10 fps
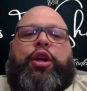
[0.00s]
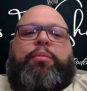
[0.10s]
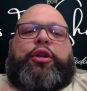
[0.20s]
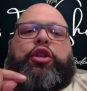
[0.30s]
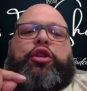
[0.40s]

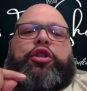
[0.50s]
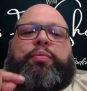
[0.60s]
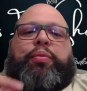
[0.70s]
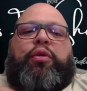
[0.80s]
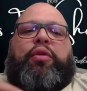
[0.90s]
but you're
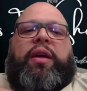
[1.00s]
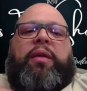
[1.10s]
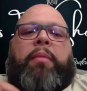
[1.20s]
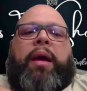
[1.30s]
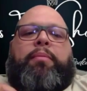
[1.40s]
just
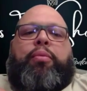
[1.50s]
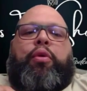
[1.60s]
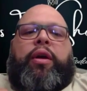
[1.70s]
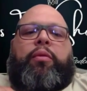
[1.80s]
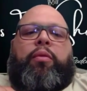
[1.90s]
proving my
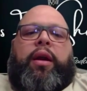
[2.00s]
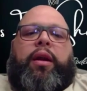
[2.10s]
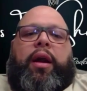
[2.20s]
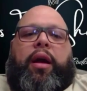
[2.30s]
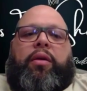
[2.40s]
point right
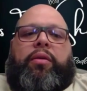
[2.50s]
now.